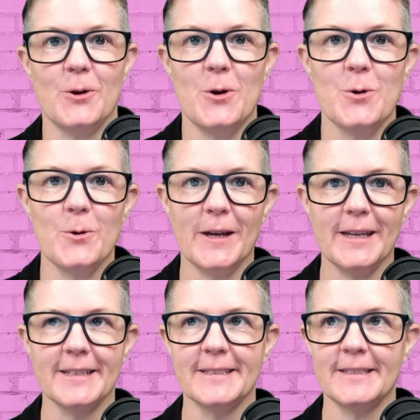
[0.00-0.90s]
who
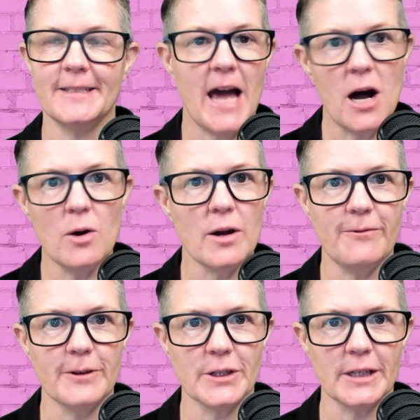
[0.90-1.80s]
is now
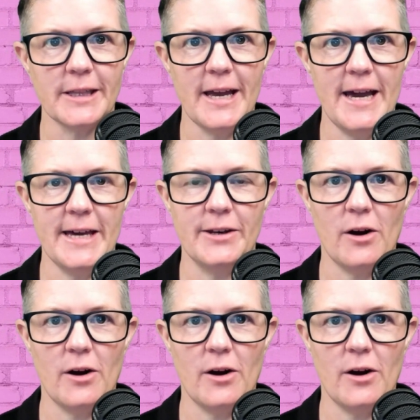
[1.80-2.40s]
officially the head